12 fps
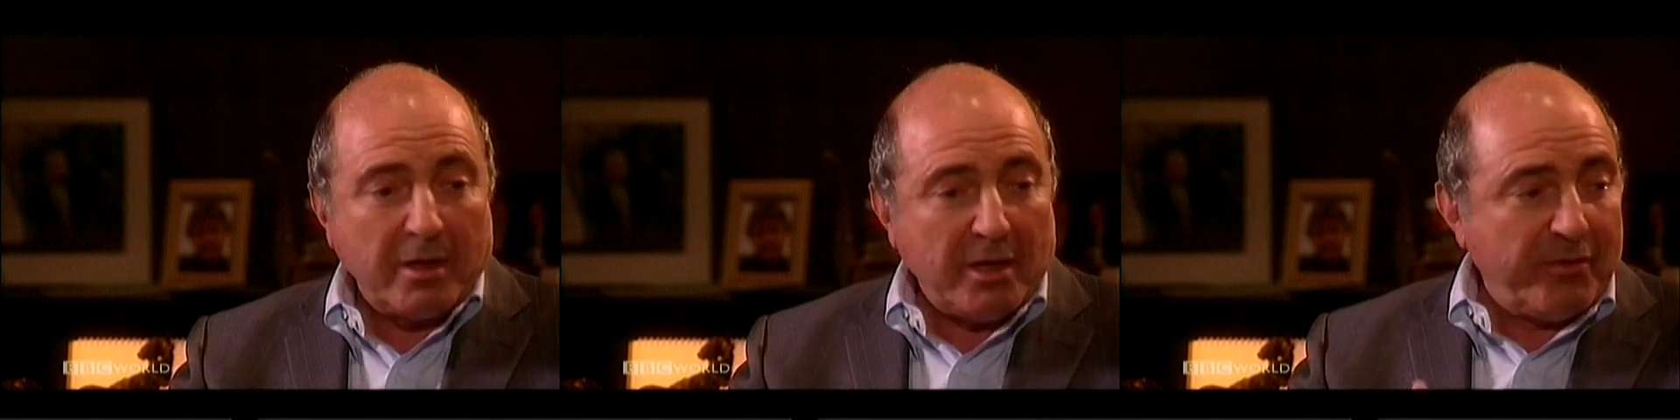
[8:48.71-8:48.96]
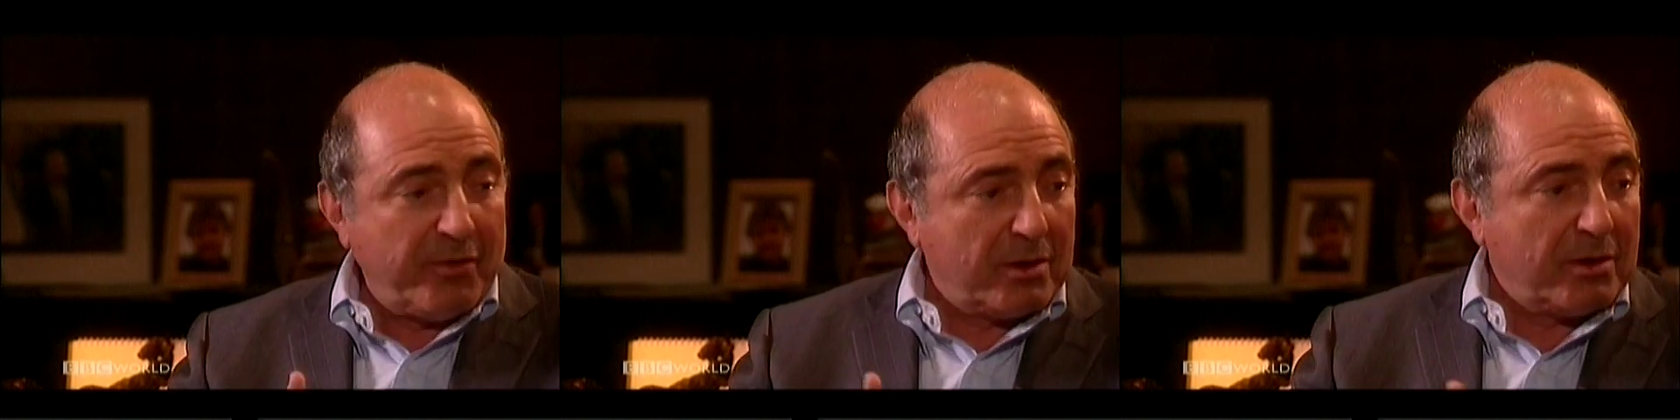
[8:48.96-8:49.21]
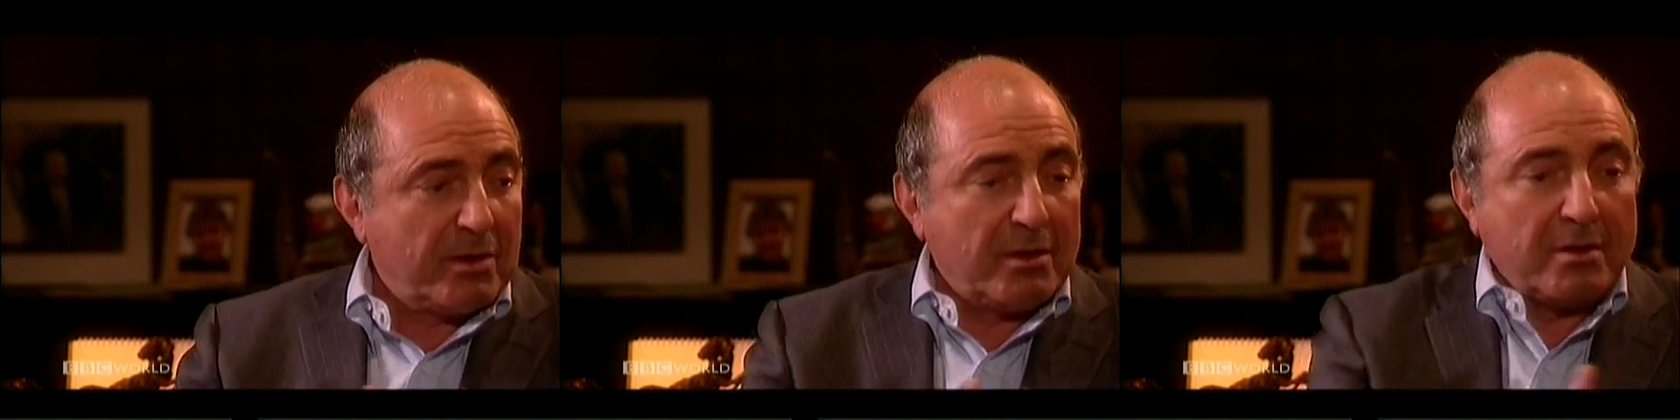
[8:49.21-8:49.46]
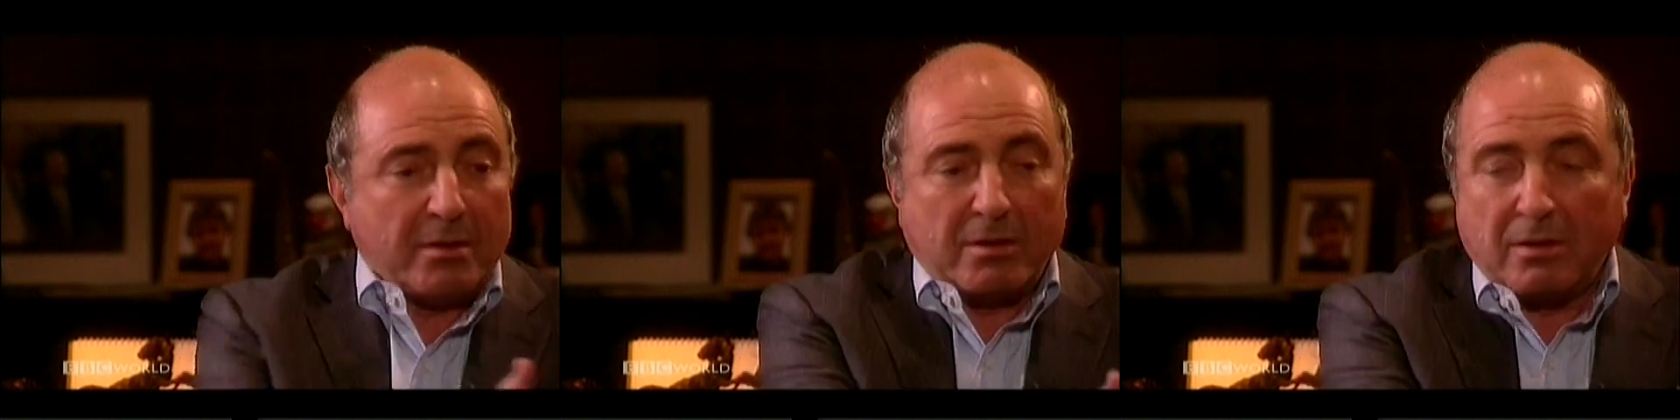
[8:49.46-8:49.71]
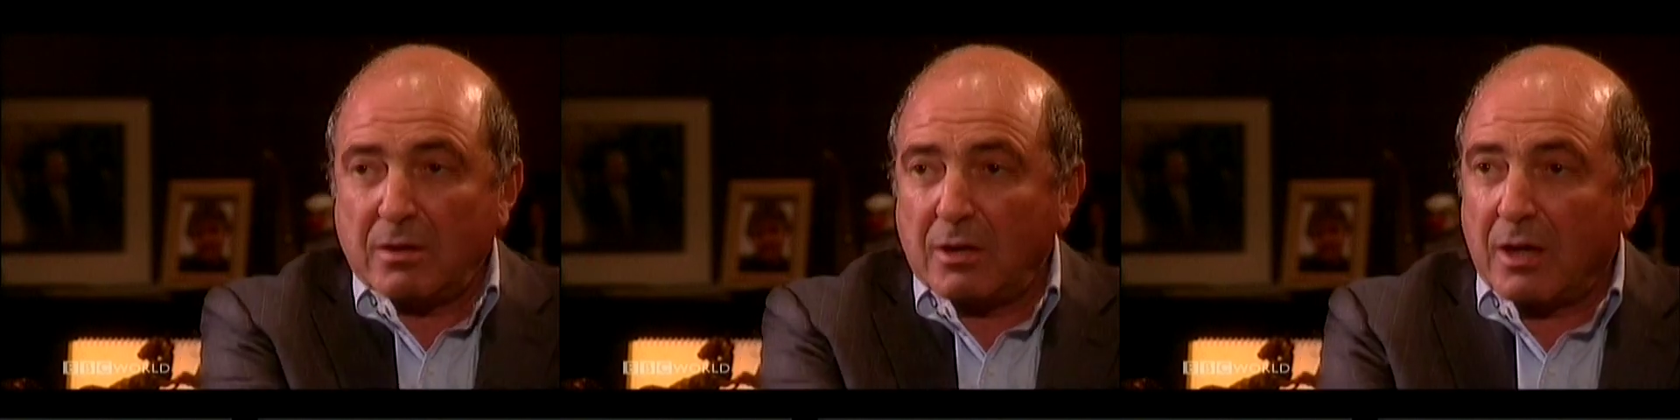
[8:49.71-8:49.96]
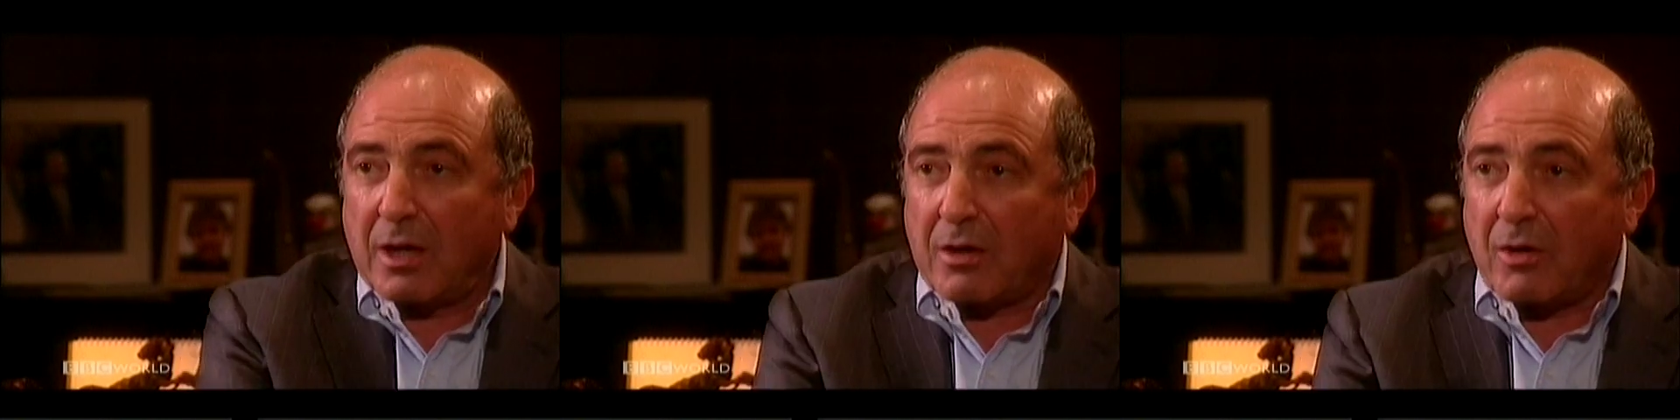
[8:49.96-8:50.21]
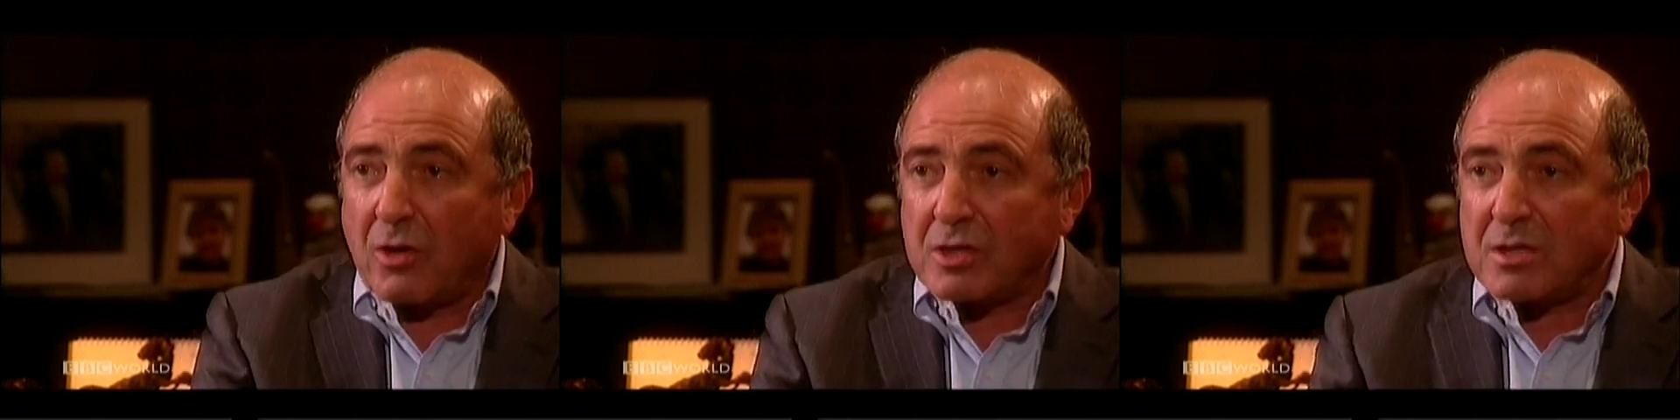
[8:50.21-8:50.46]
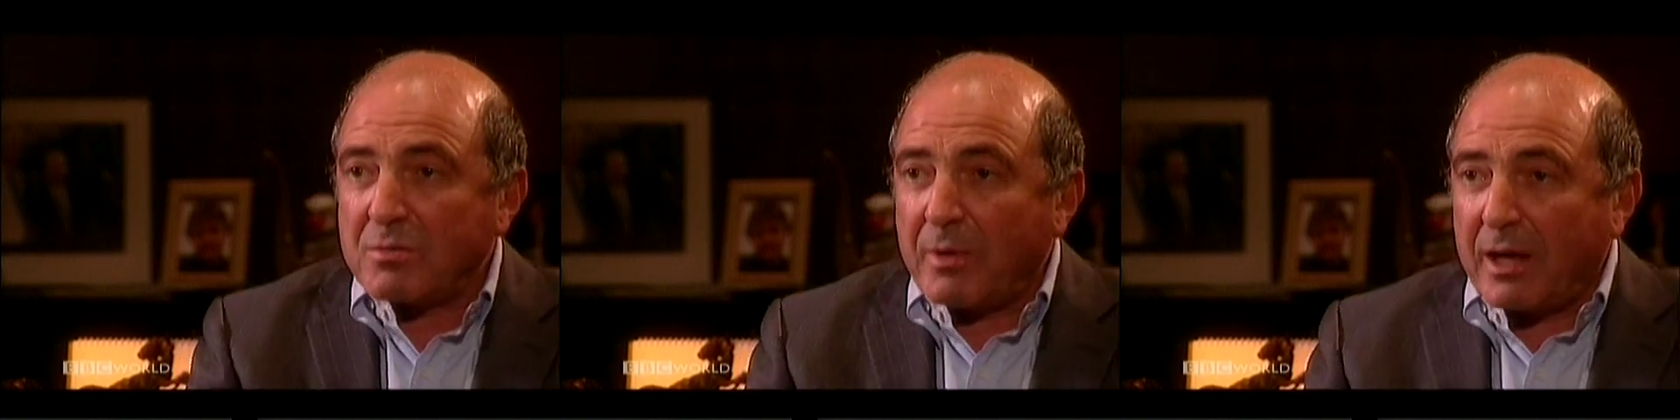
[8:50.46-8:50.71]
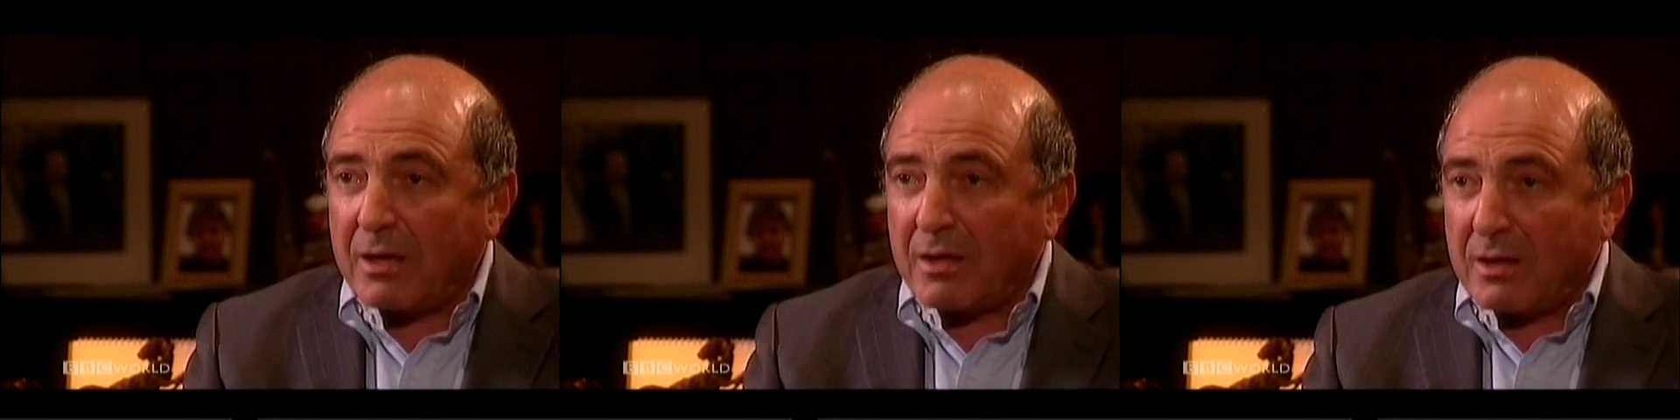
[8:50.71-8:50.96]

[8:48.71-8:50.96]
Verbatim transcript: even cross my